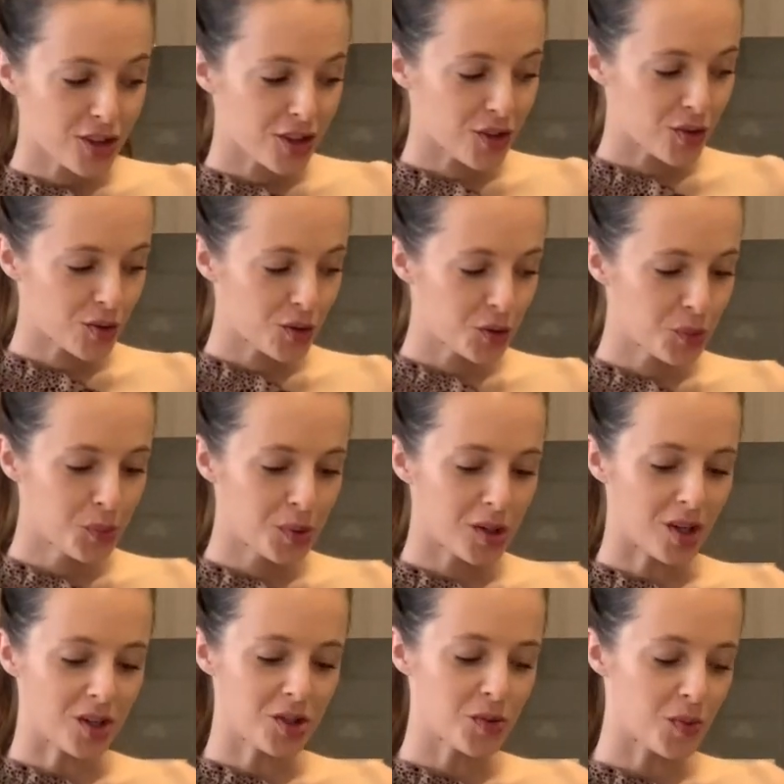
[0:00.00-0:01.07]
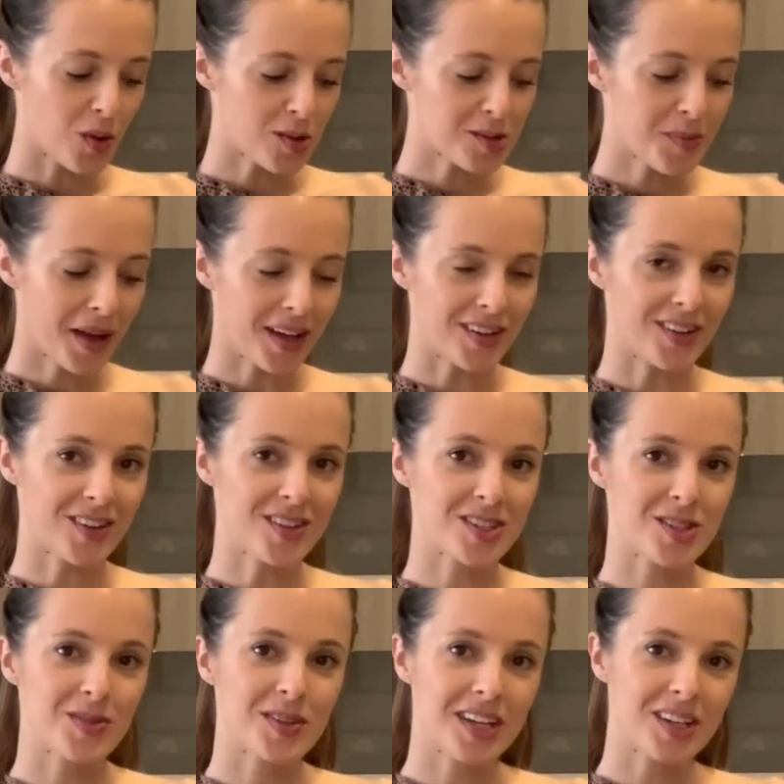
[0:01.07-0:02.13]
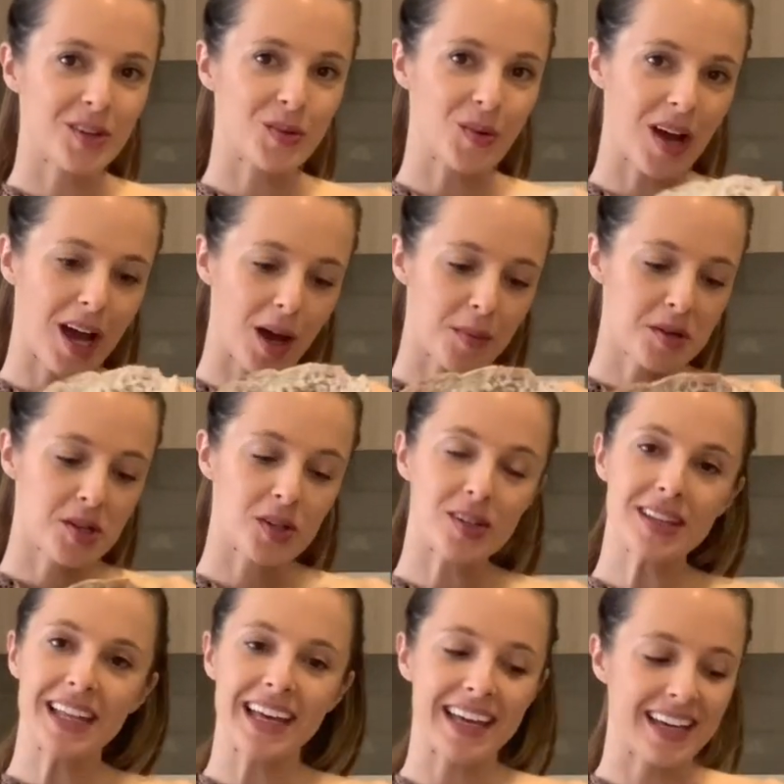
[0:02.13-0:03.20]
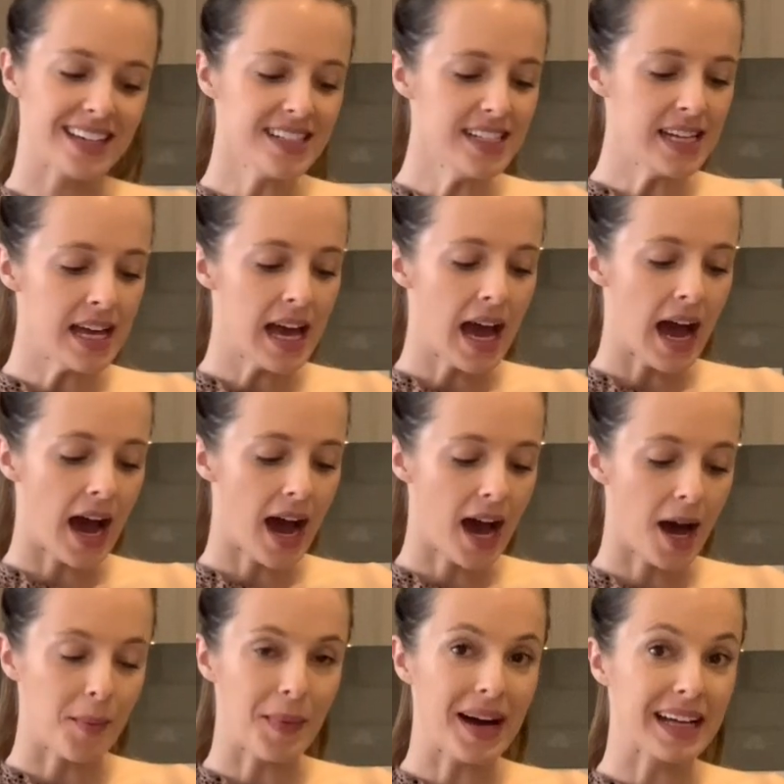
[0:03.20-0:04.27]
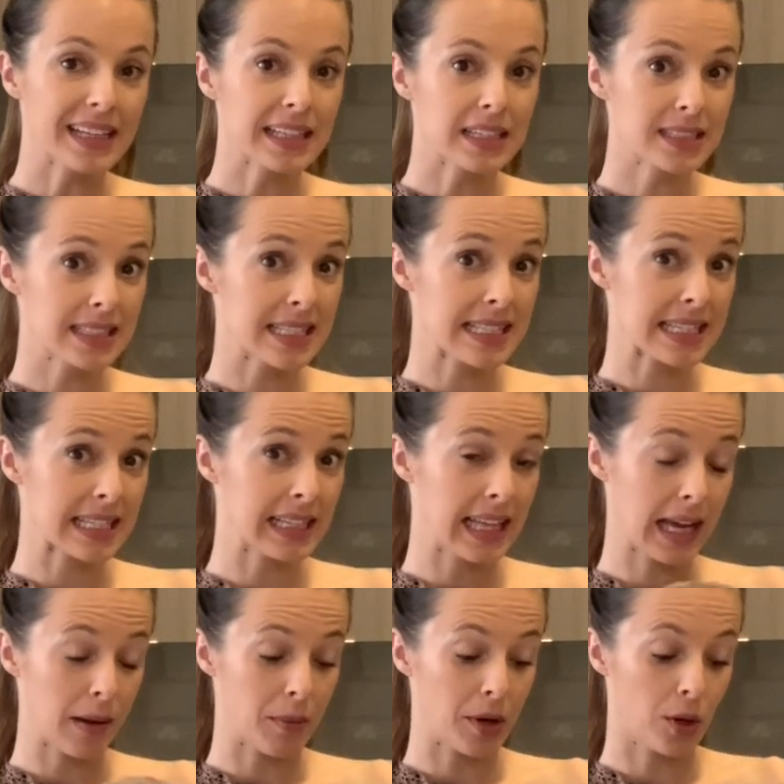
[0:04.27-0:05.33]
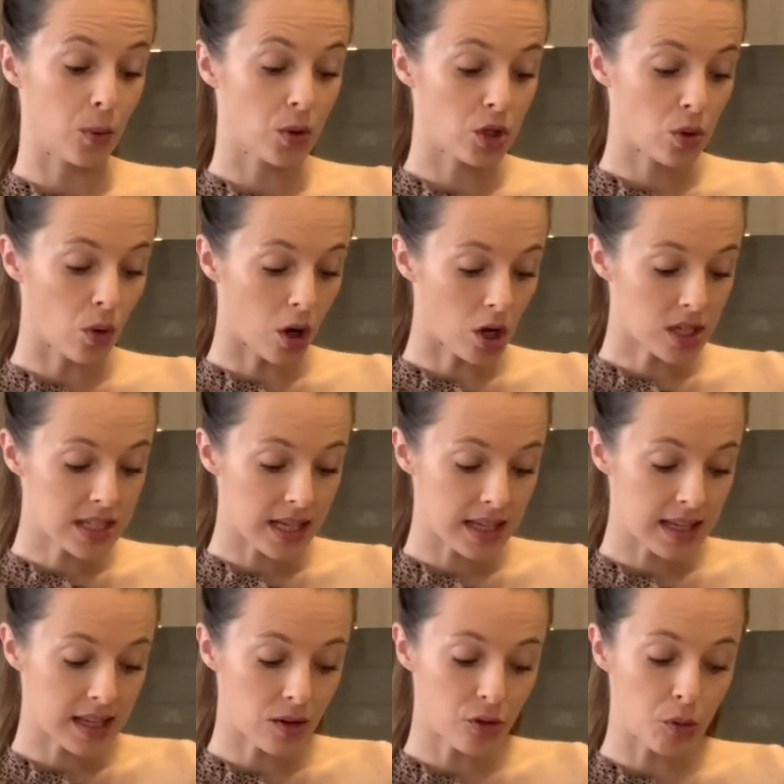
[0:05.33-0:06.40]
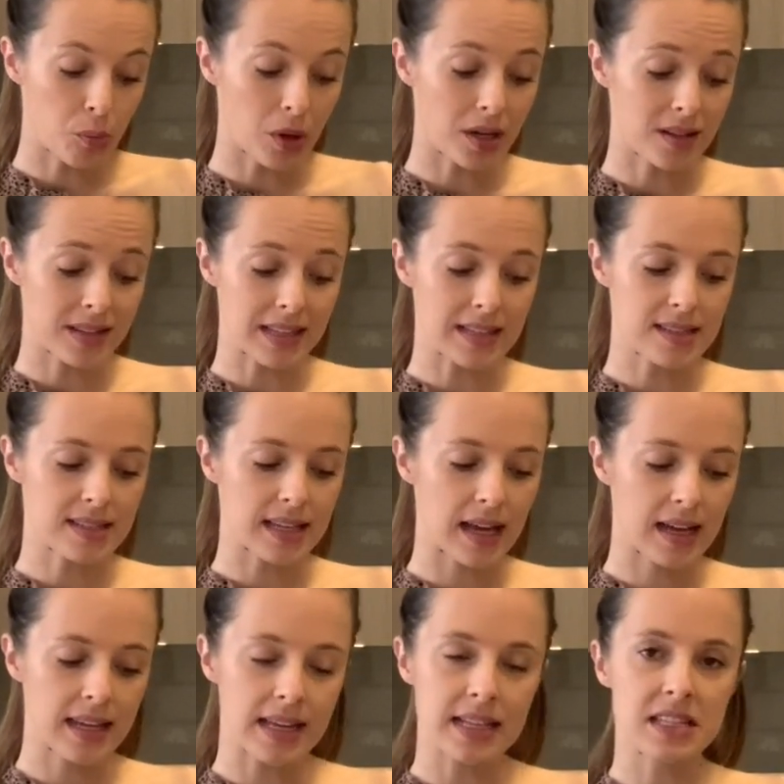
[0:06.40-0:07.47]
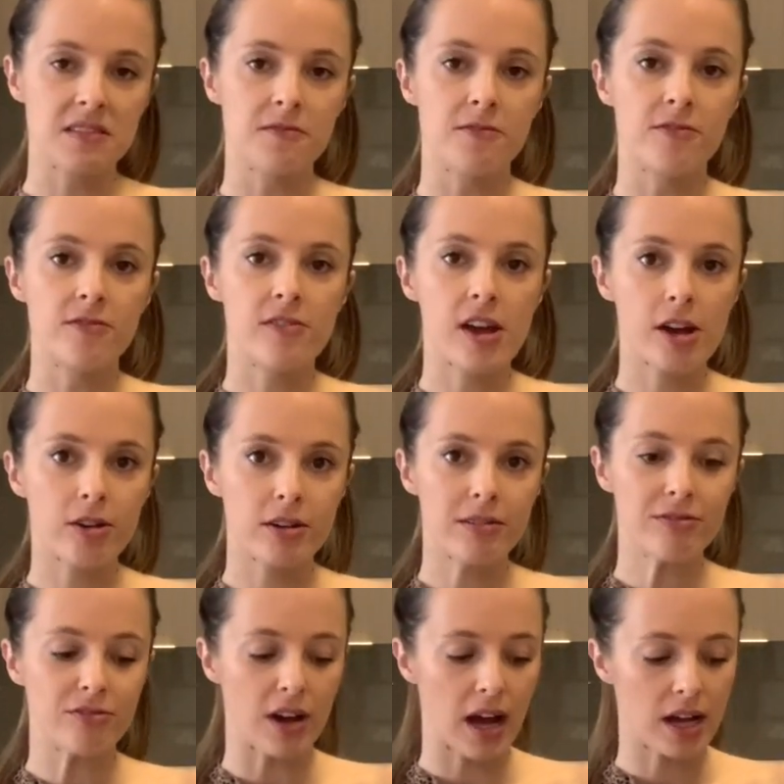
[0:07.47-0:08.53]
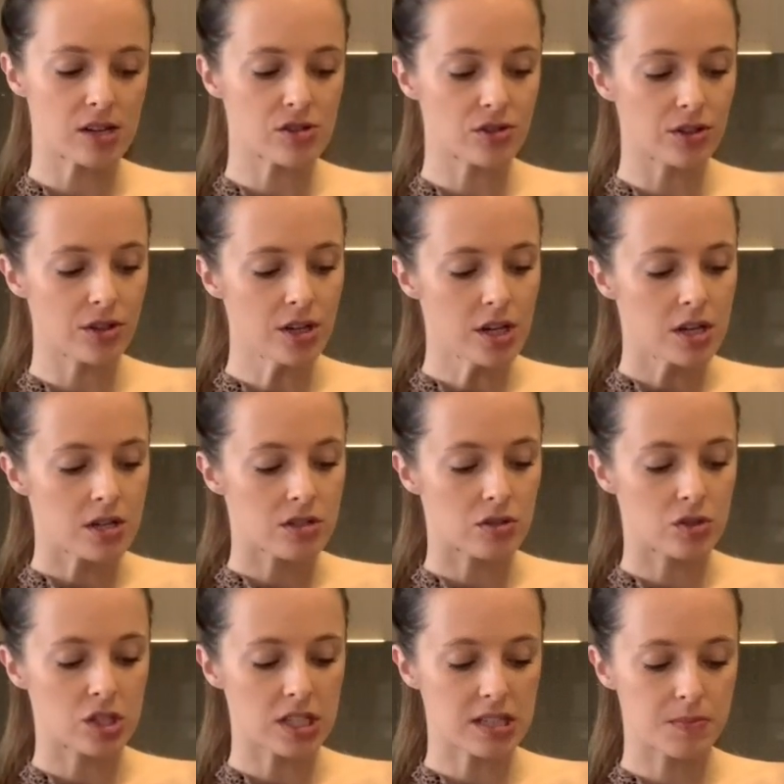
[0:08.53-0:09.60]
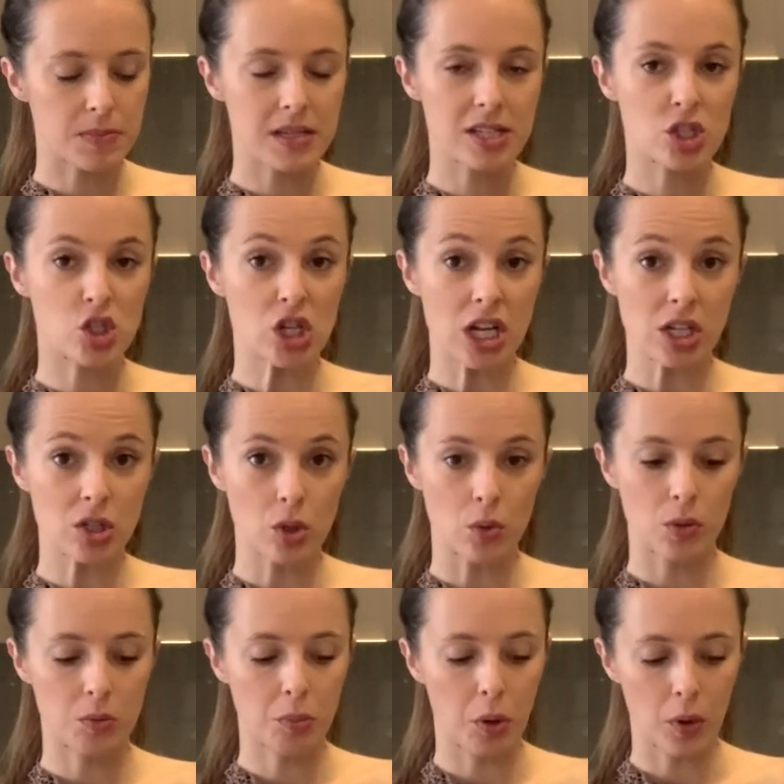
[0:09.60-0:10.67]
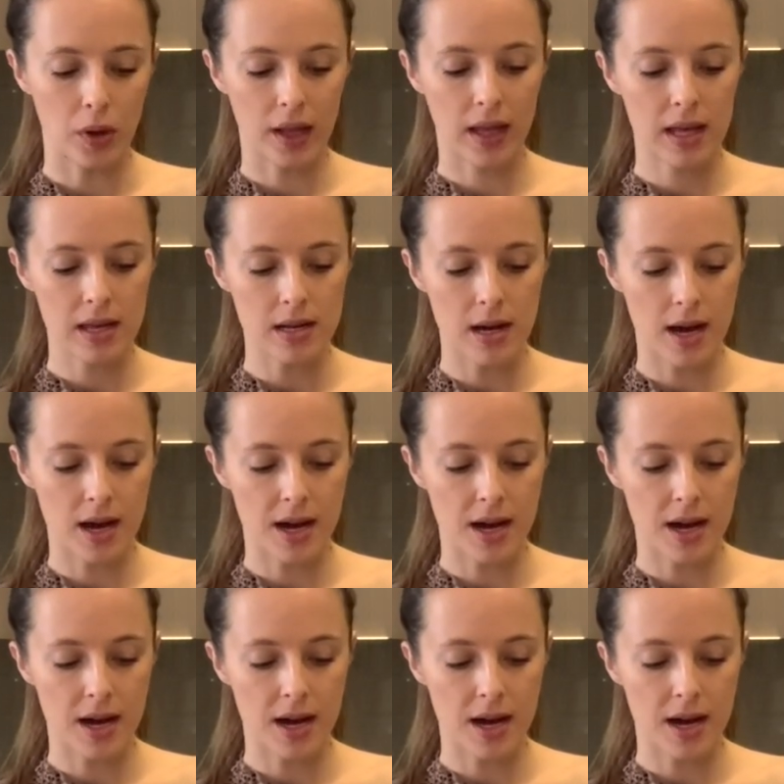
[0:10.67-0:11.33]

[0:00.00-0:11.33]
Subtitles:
you put on your rose petals, you can grab your lid. A little disclaimer, when you are taking out the bread on the inside, it's very fragile, so just be gentle when pulling it,